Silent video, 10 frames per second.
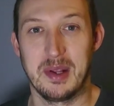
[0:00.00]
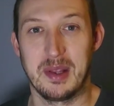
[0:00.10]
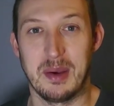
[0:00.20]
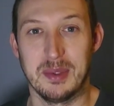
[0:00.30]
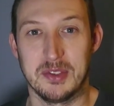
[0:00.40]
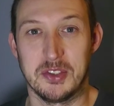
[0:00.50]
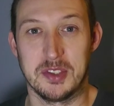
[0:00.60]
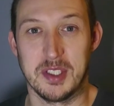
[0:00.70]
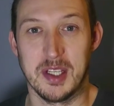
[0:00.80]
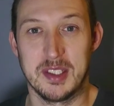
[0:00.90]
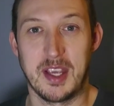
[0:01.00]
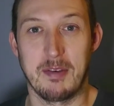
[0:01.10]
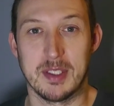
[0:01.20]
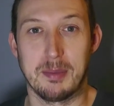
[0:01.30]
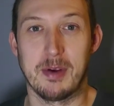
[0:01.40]
that was just to
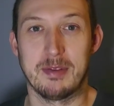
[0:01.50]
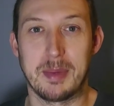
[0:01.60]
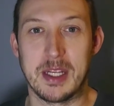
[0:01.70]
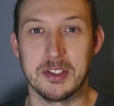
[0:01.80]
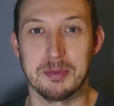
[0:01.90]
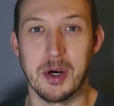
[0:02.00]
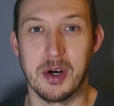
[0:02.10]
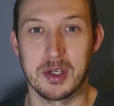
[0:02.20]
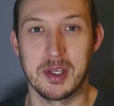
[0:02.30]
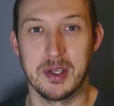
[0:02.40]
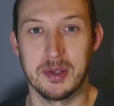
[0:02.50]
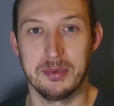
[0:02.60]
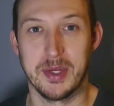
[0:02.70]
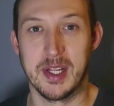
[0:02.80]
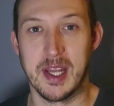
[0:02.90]
give us a bit of a benchmark,
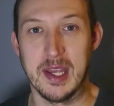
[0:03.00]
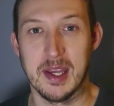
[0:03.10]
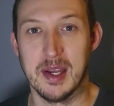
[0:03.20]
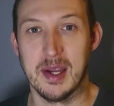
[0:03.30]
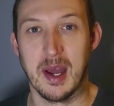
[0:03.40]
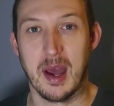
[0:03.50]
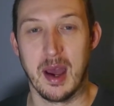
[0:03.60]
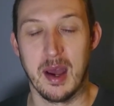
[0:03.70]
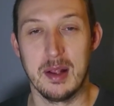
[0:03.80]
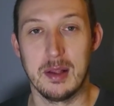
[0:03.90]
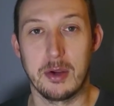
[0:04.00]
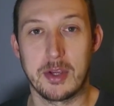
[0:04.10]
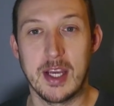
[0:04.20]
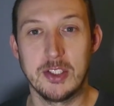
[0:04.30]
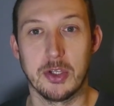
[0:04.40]
really.
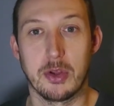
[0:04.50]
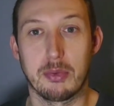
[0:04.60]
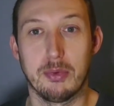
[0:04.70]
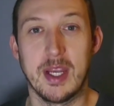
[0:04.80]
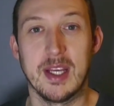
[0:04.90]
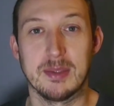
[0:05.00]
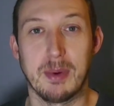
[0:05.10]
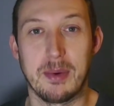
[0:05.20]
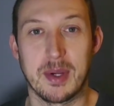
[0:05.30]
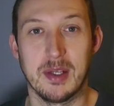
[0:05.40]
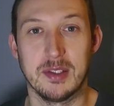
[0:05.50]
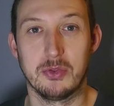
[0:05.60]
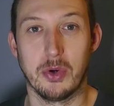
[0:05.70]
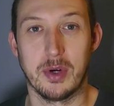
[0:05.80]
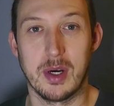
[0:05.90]
Location 3 is where we're going to
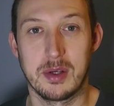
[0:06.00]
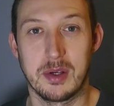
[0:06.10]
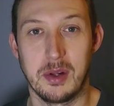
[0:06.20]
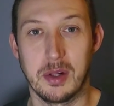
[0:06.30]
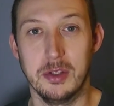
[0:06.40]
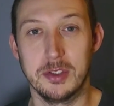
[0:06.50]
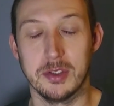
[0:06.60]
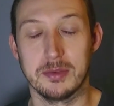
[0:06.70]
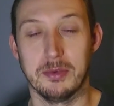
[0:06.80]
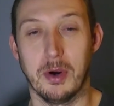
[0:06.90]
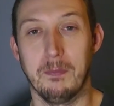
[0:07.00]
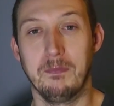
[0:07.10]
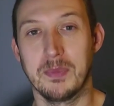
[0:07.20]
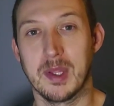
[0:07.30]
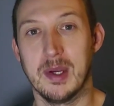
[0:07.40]
draw our conclusions
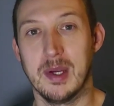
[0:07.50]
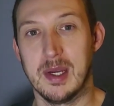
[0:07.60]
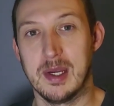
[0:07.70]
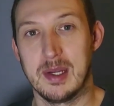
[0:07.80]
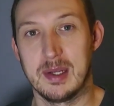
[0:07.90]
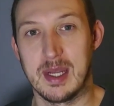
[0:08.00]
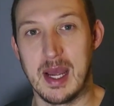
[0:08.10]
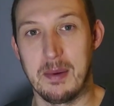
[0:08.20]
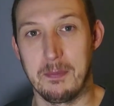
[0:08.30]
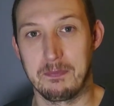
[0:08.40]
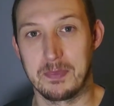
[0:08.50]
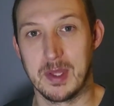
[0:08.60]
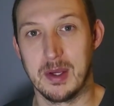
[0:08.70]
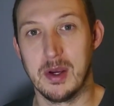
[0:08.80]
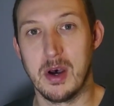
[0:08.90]
from. Now,
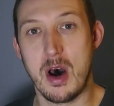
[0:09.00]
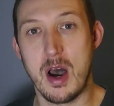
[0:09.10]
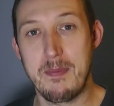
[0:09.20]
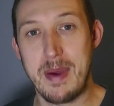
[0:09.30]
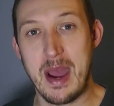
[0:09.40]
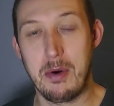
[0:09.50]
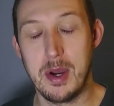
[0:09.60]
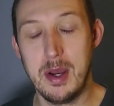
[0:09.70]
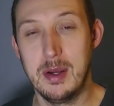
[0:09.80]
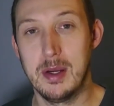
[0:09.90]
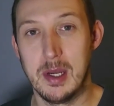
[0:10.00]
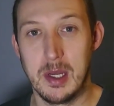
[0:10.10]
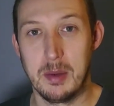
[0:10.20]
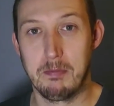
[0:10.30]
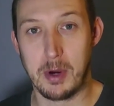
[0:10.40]
high power,
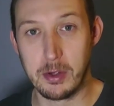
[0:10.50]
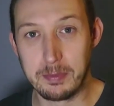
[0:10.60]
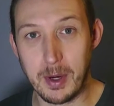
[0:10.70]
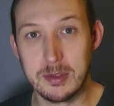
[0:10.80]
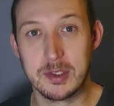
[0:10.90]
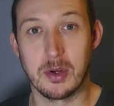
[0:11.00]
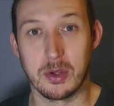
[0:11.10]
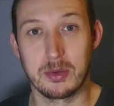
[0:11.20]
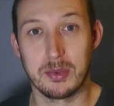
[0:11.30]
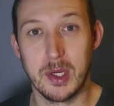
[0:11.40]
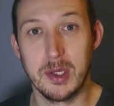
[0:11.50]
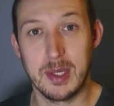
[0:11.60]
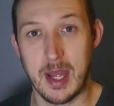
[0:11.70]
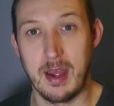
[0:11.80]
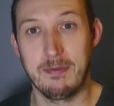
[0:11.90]
both modes got through.
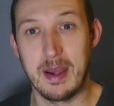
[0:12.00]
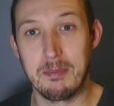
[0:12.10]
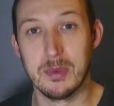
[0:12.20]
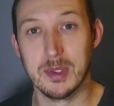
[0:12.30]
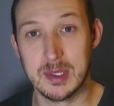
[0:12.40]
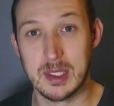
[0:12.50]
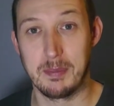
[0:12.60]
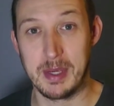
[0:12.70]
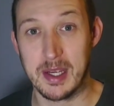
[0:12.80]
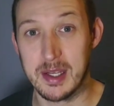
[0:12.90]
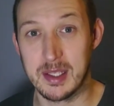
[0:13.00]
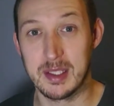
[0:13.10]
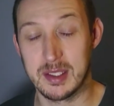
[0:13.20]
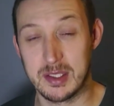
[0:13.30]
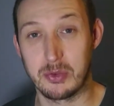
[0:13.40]
FM was a bit
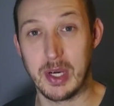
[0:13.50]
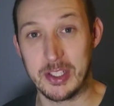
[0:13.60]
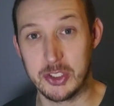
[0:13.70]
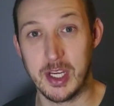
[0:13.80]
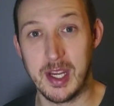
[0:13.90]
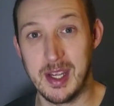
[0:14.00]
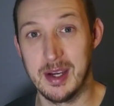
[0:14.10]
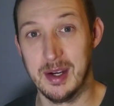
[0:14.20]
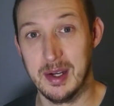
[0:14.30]
scratchy,